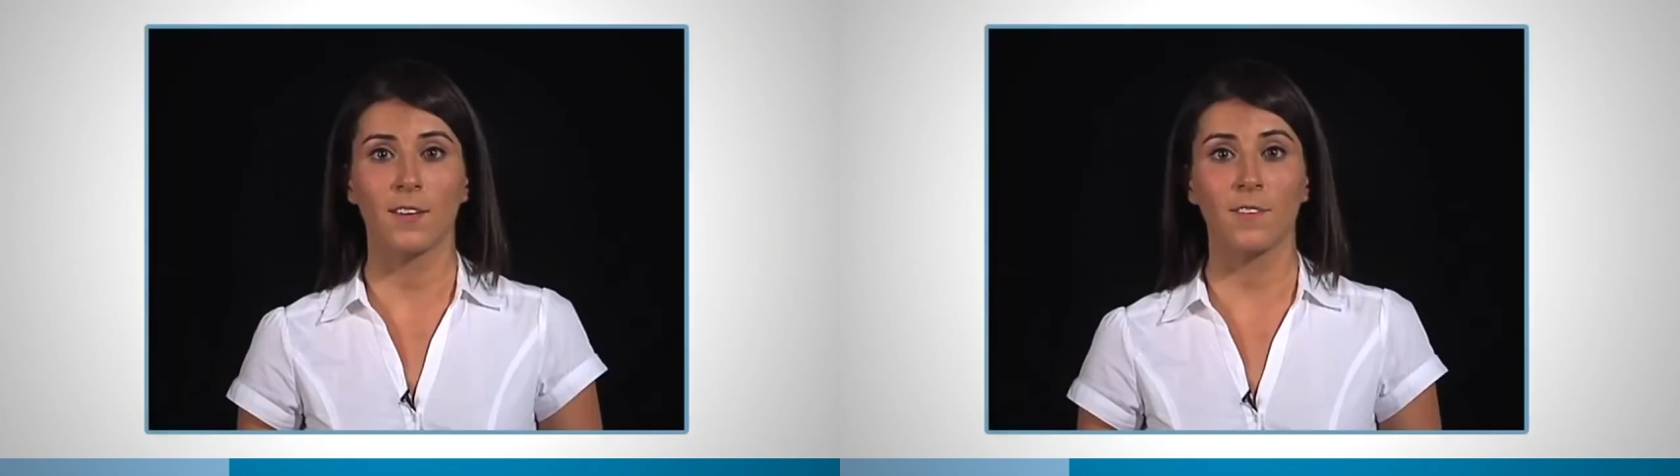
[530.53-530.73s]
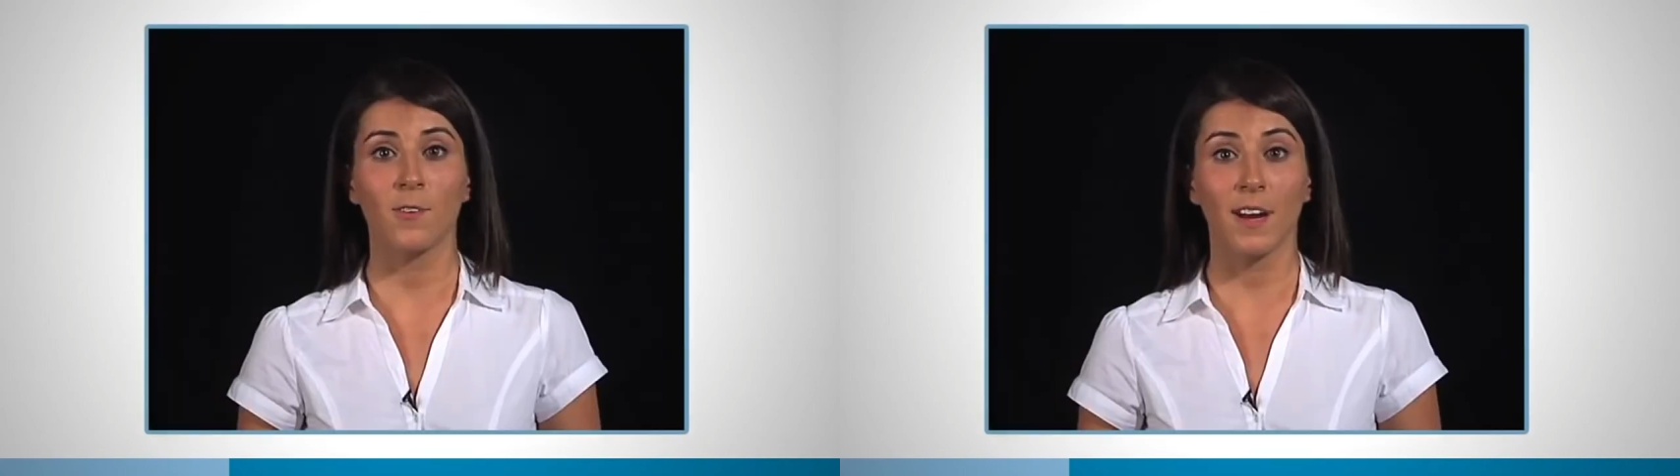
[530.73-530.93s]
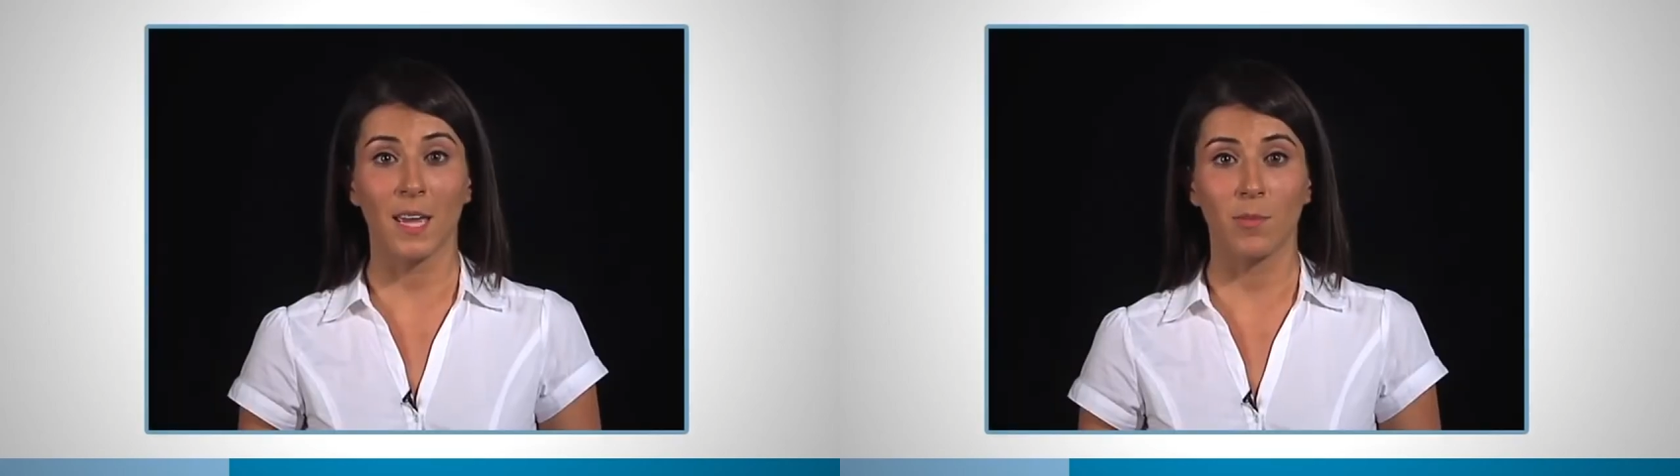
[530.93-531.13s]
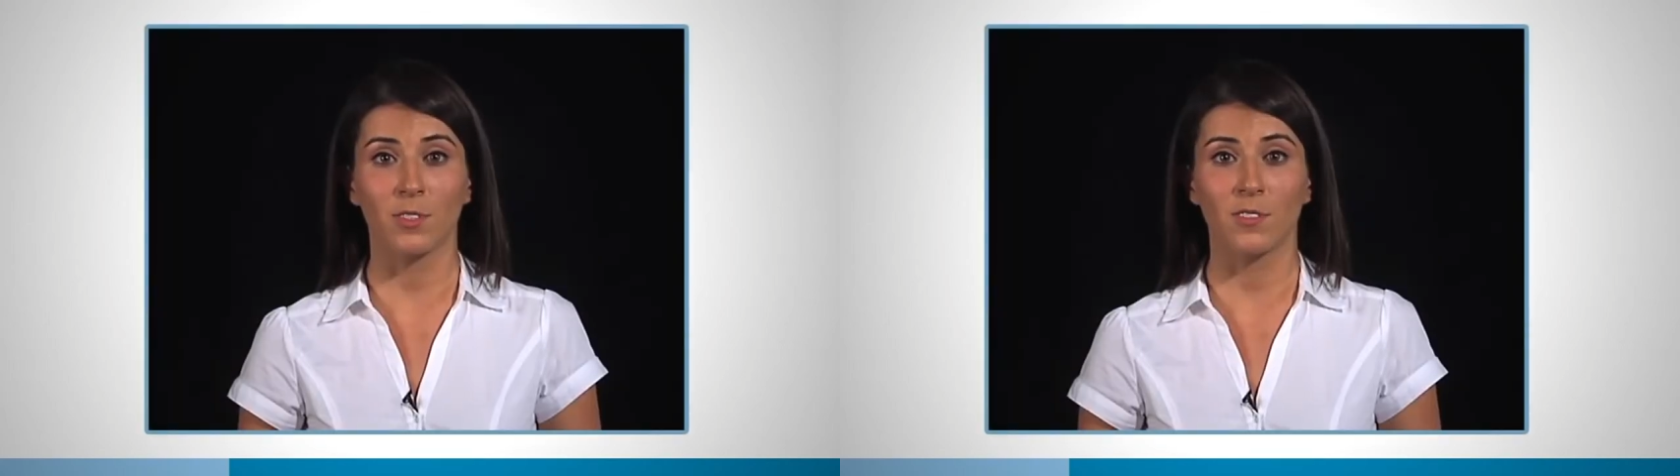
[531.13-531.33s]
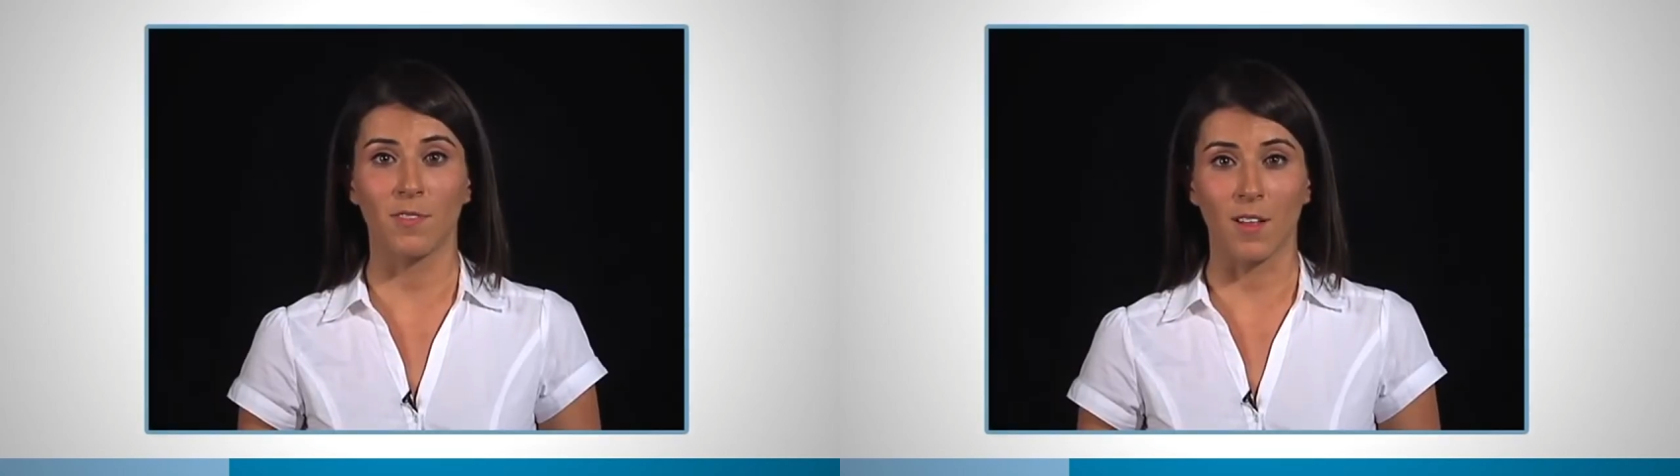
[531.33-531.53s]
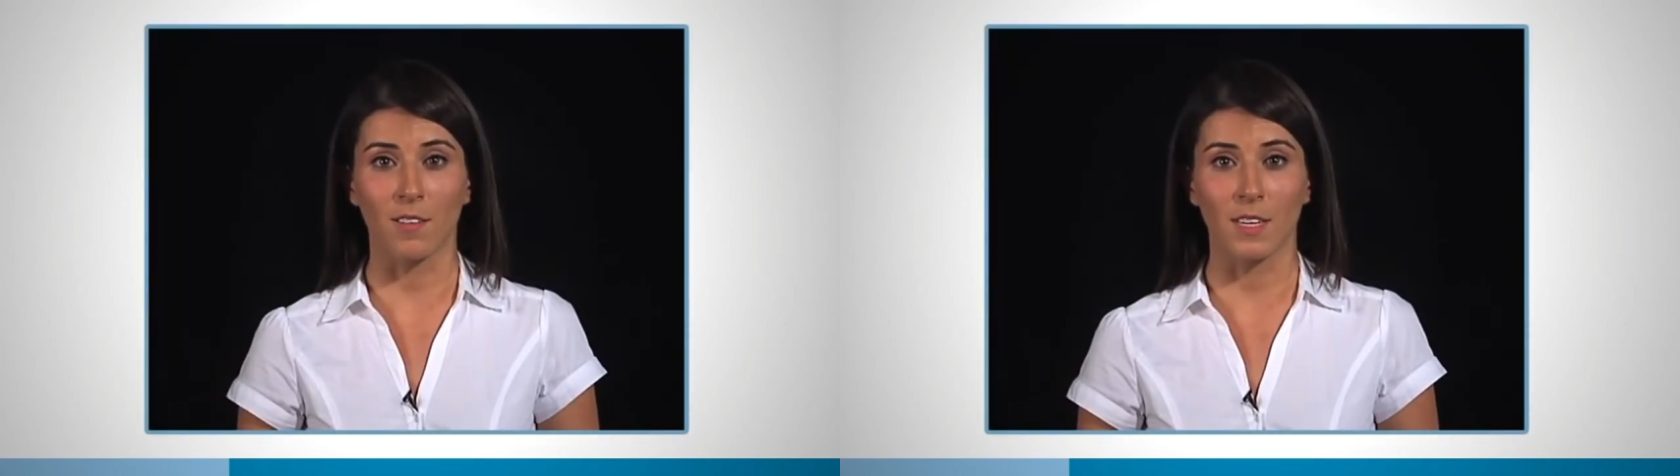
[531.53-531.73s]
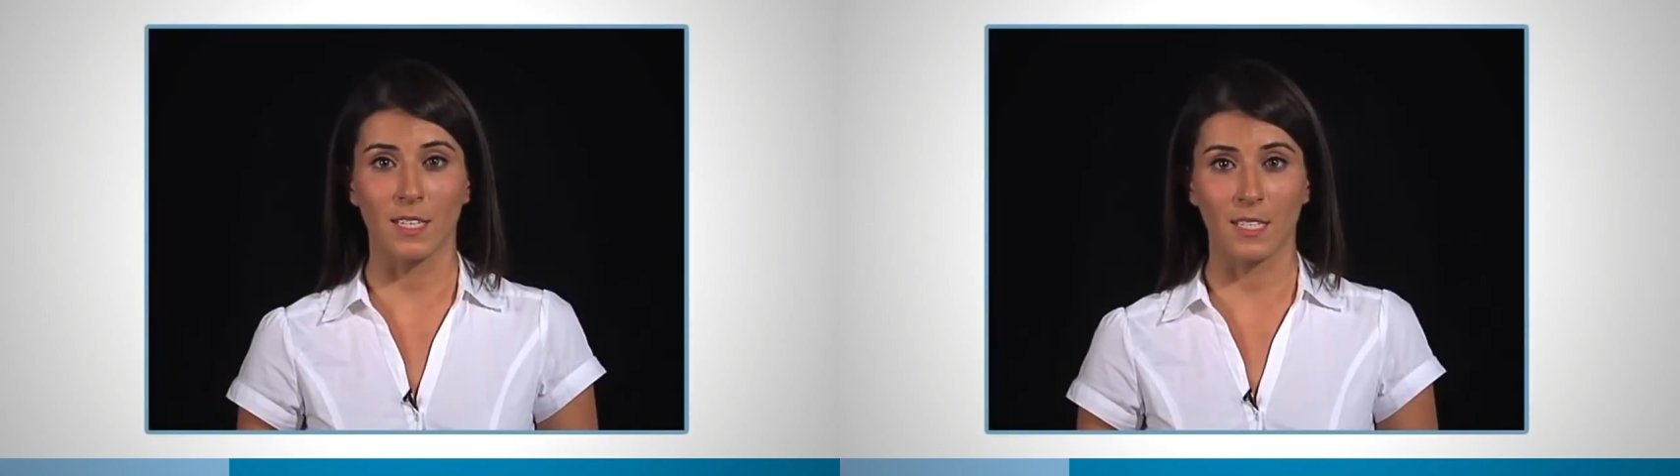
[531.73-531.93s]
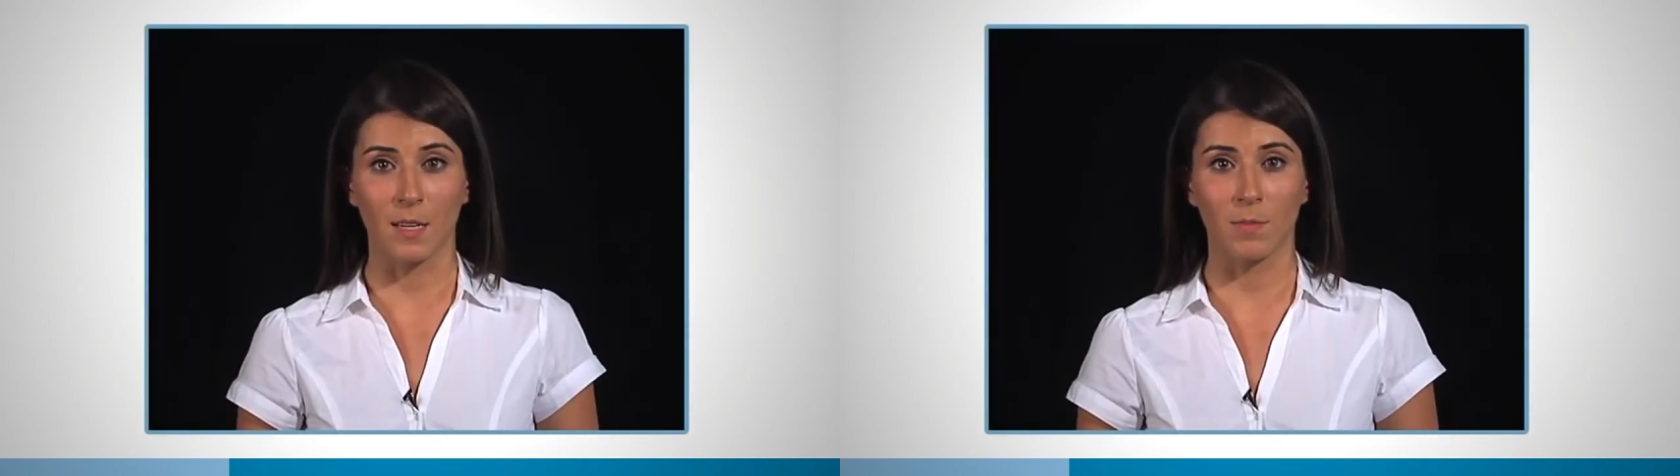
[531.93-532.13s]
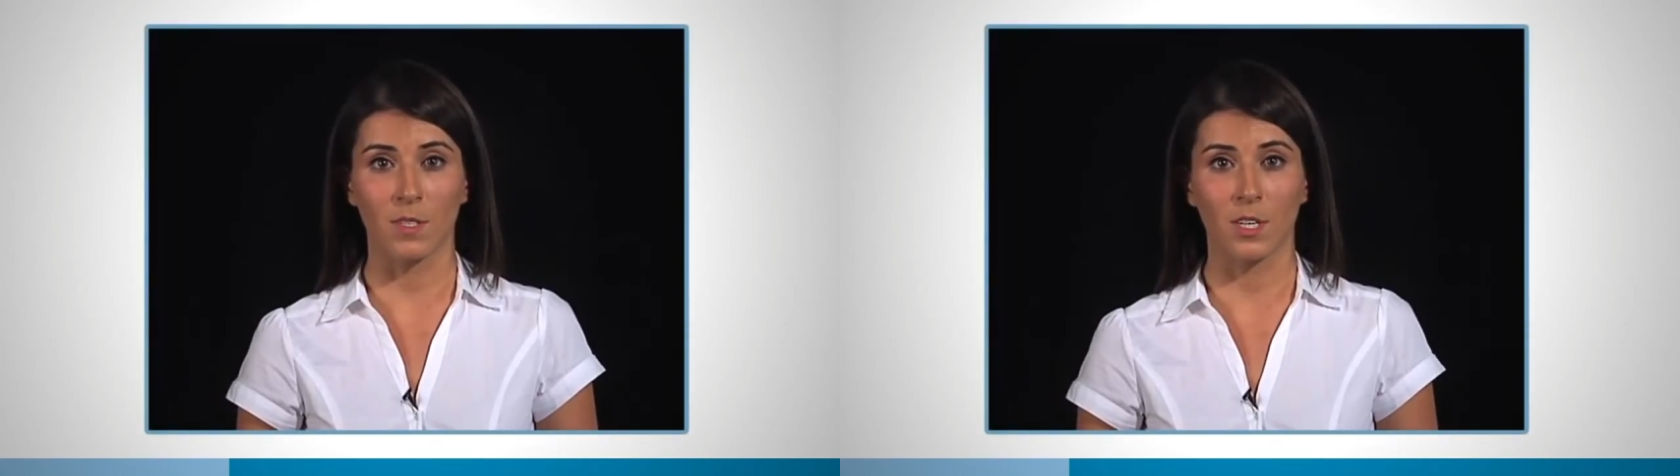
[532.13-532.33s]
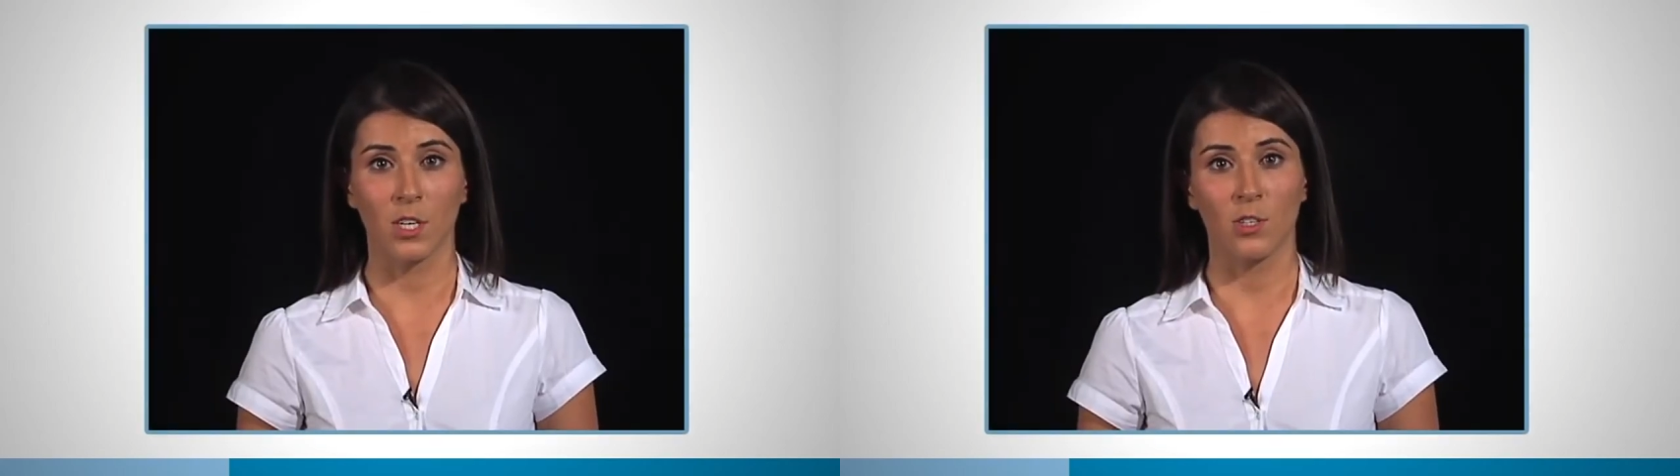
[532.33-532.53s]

If you are able to follow these tips,